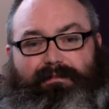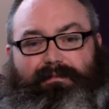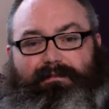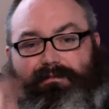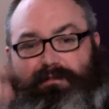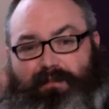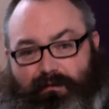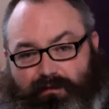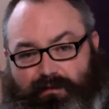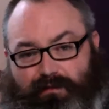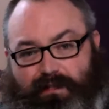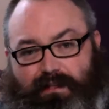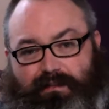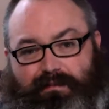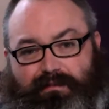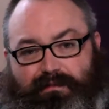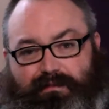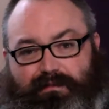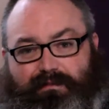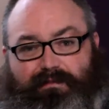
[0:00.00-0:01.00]
Terry
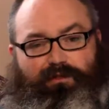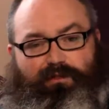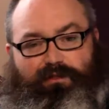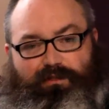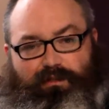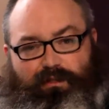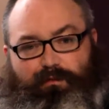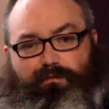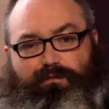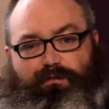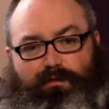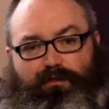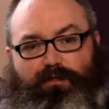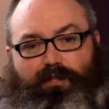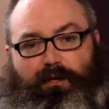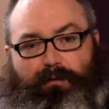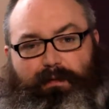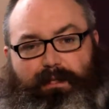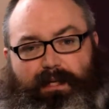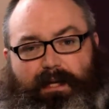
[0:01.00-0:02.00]
says. She steals the
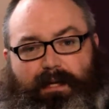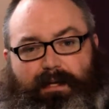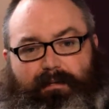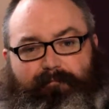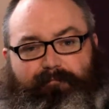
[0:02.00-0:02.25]
show in that.